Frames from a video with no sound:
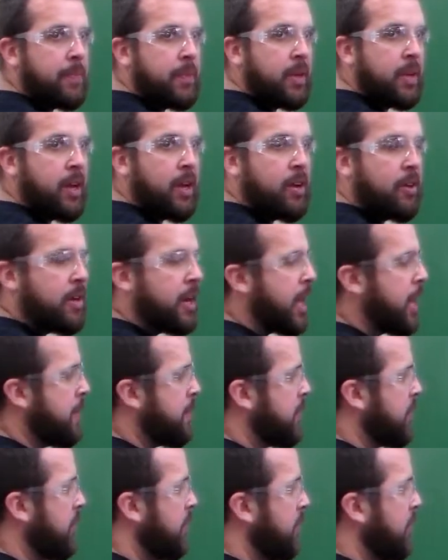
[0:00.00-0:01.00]
the cutter
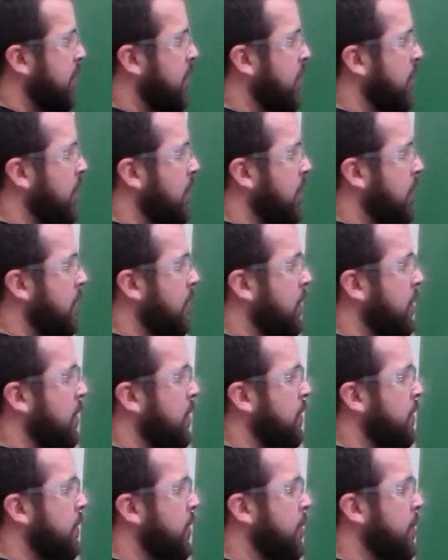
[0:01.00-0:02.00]
diameter,
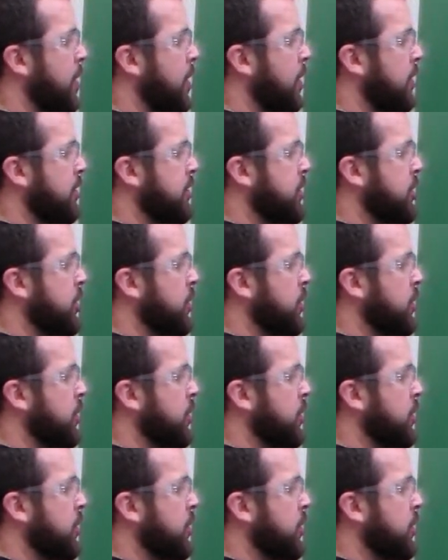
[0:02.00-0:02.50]
from our